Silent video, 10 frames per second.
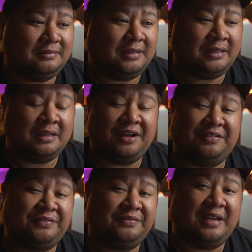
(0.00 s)
in
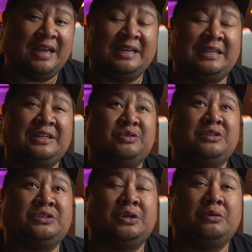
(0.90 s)
life. And he
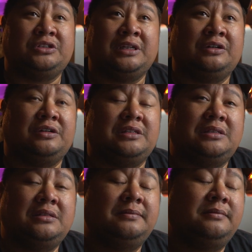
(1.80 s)
was so
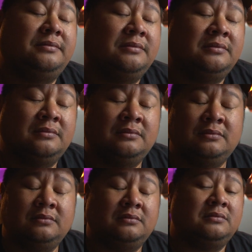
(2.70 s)
generous
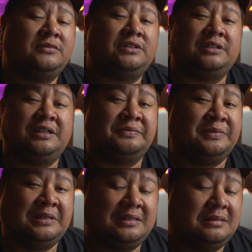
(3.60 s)
to give
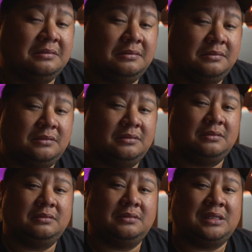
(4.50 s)
me
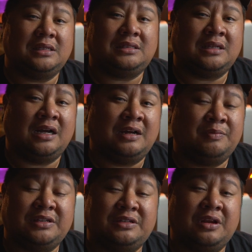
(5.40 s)
his
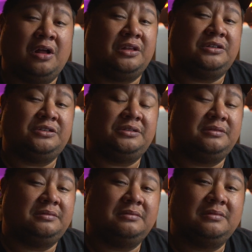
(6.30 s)
time, his knowledge,
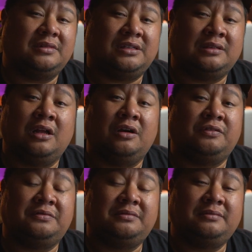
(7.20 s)
his
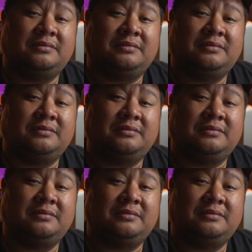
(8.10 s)
love.